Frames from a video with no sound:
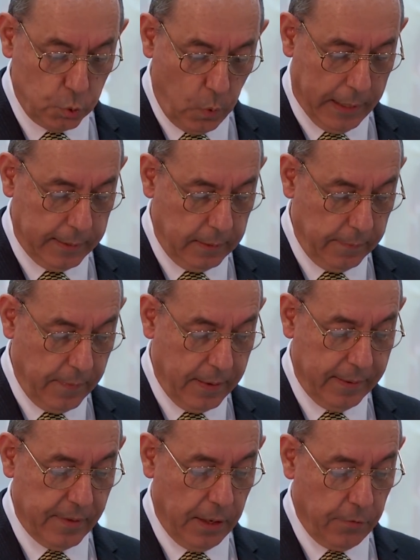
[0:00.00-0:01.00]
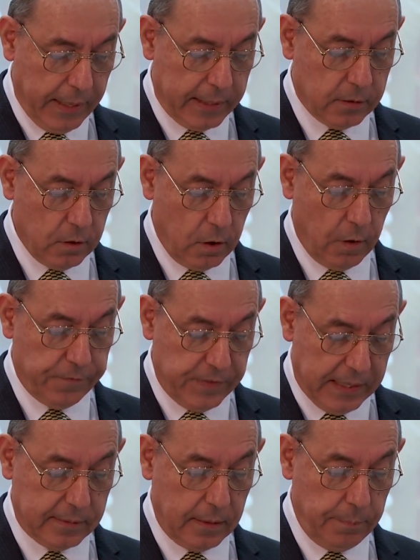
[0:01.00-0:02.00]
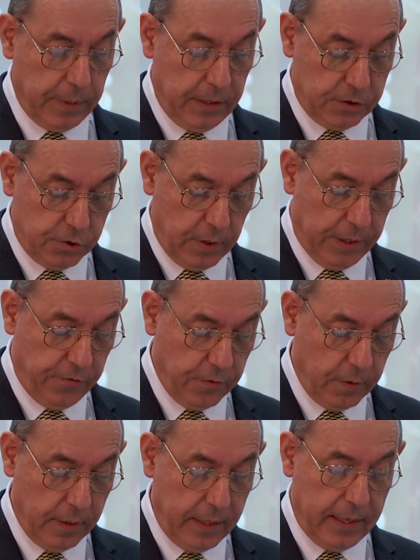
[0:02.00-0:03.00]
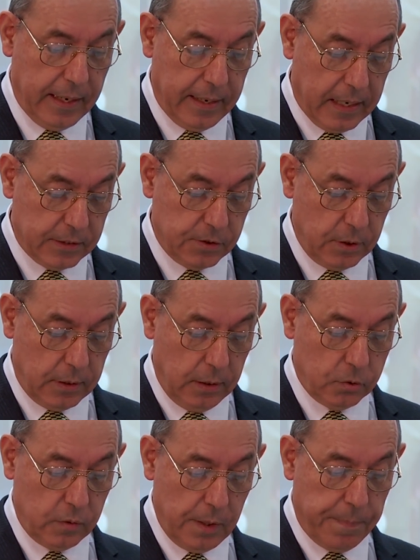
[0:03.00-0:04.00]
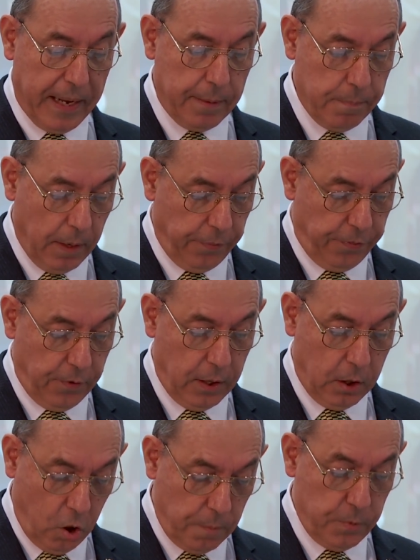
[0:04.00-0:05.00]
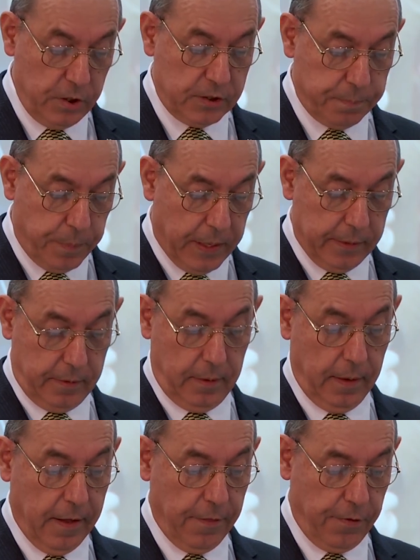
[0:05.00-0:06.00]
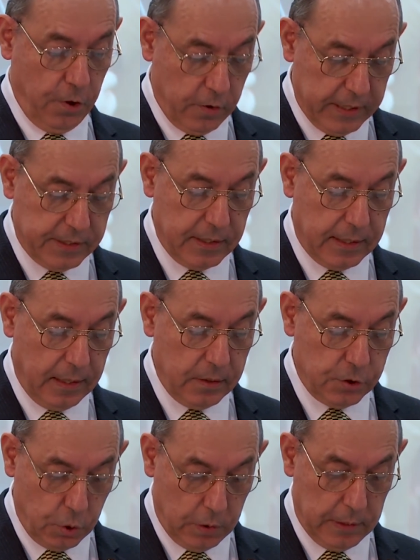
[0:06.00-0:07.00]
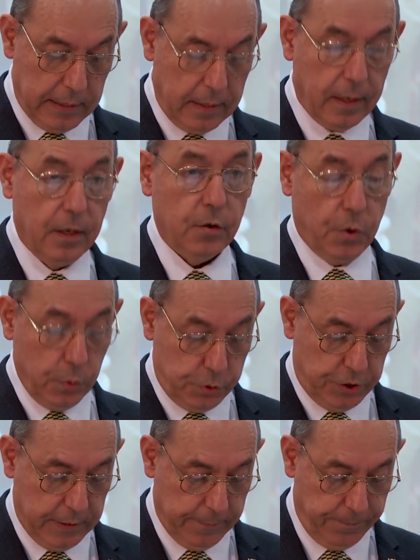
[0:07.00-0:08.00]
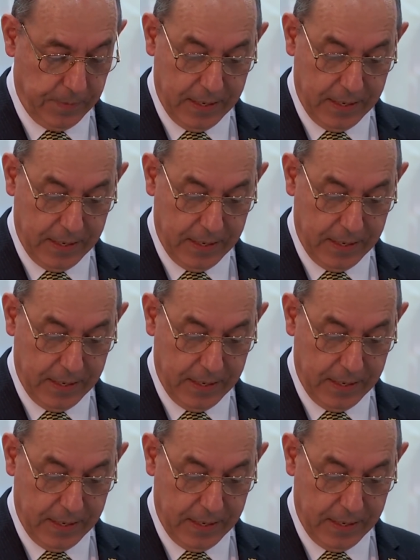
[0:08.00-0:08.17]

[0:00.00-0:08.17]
Shuang, director of that administration, in an article to the bi-monthly Communist Party theoretical journal Qixi.